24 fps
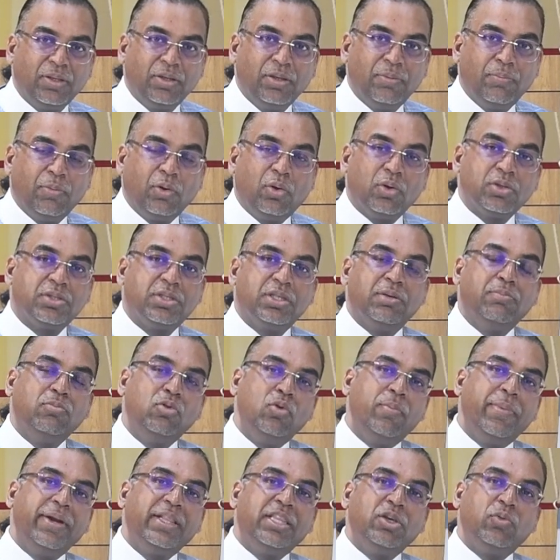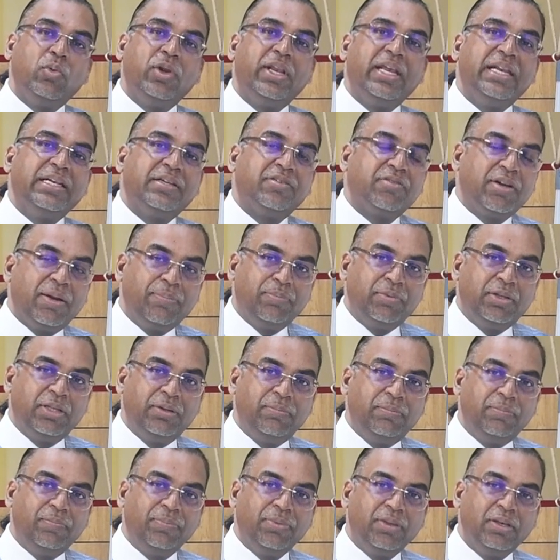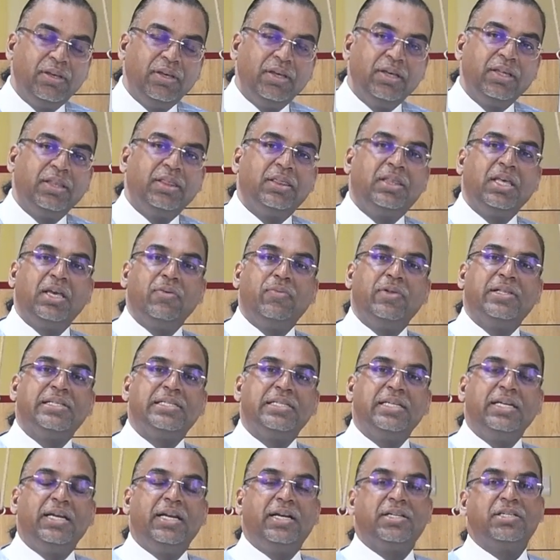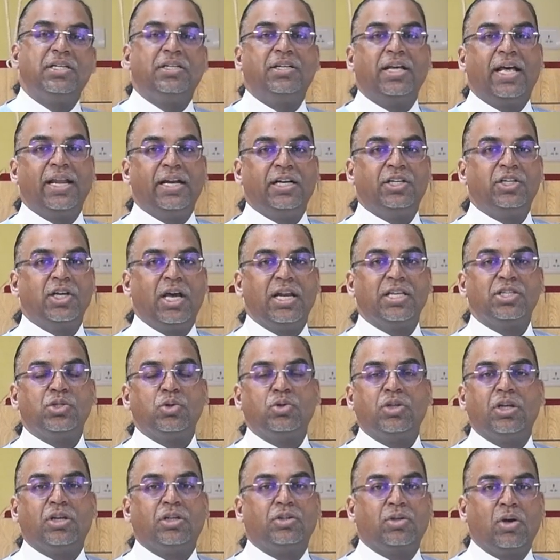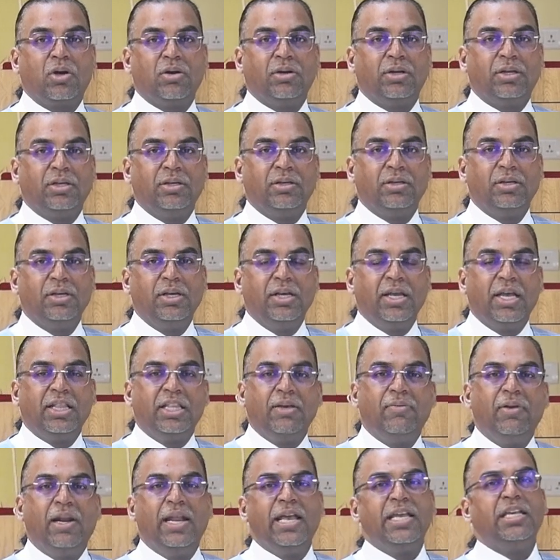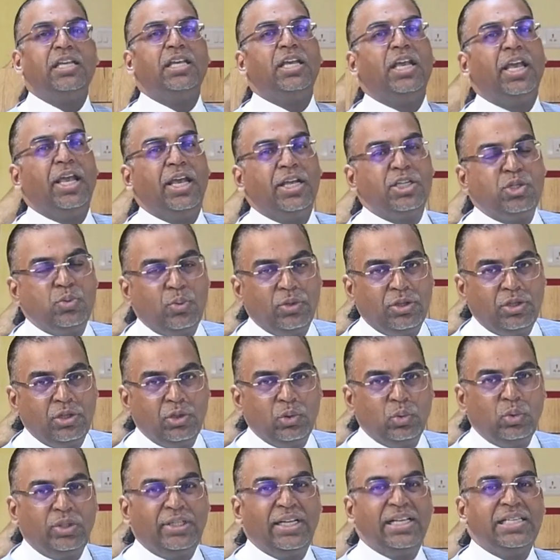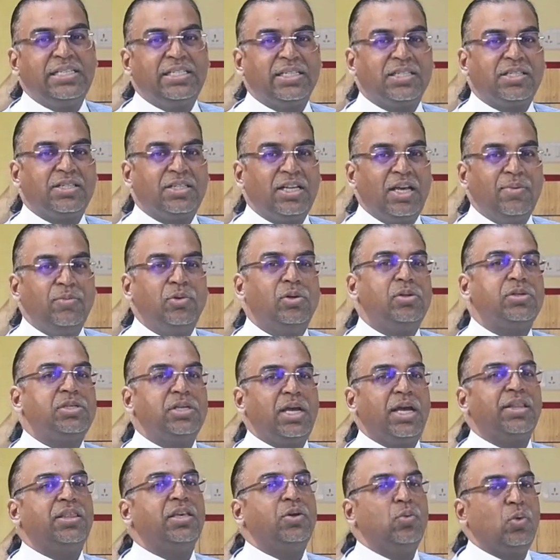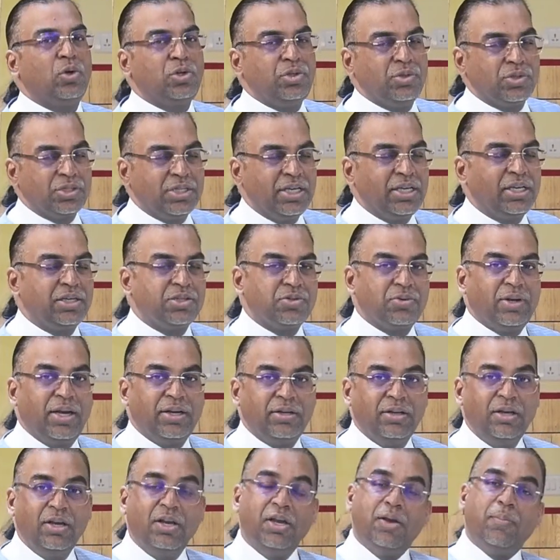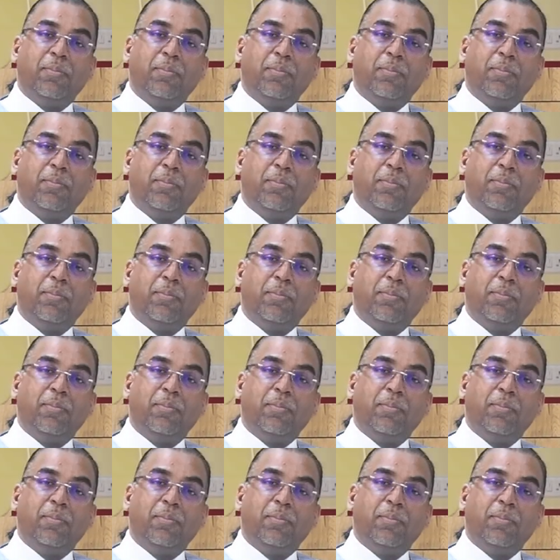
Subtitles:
Because the moment they will interrupt them, they will see it is a direct challenge to their authority. And they will engage with you till such time you will say, I think what you're saying is right.